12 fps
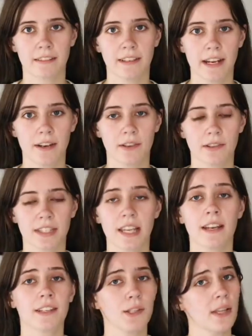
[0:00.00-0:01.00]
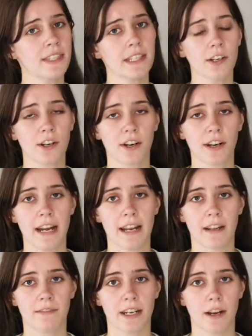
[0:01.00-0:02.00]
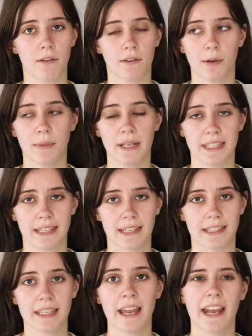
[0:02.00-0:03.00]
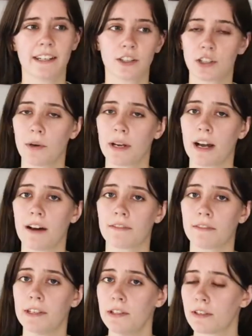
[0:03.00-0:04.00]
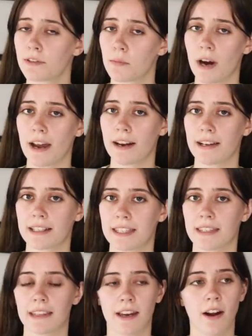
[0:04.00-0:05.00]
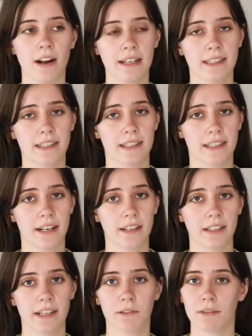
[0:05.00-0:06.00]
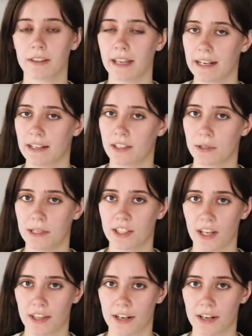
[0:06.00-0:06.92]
in your video. So let's say you're creating a video for a business, and you're showing off a few different products that aren't necessarily related to each